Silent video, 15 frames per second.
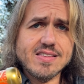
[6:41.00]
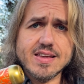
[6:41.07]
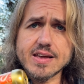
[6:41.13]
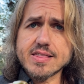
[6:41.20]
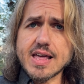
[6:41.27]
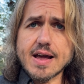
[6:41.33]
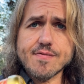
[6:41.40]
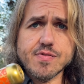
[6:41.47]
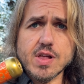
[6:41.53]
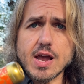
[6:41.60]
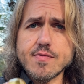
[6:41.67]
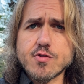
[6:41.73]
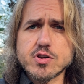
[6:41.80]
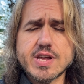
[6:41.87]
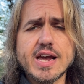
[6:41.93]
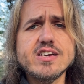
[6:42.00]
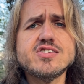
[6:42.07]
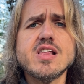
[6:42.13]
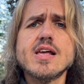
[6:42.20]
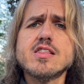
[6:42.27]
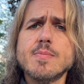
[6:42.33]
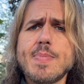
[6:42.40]
dig that flavor. Tastes
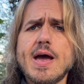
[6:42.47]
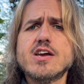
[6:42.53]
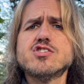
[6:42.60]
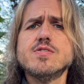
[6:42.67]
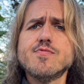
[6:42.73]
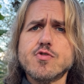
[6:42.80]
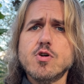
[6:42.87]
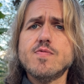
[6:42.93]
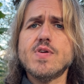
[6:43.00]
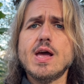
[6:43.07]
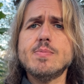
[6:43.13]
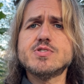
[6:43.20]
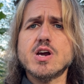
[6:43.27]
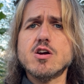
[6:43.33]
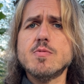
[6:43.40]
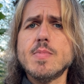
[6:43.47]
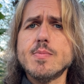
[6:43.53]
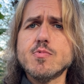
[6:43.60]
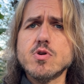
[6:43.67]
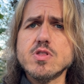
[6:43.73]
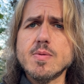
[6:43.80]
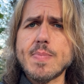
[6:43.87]
like the passion fruit vapes I
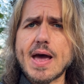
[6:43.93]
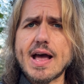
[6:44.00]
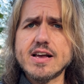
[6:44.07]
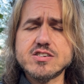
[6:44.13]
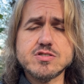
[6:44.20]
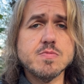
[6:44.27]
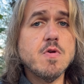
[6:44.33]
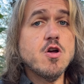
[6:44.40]
remember in the past.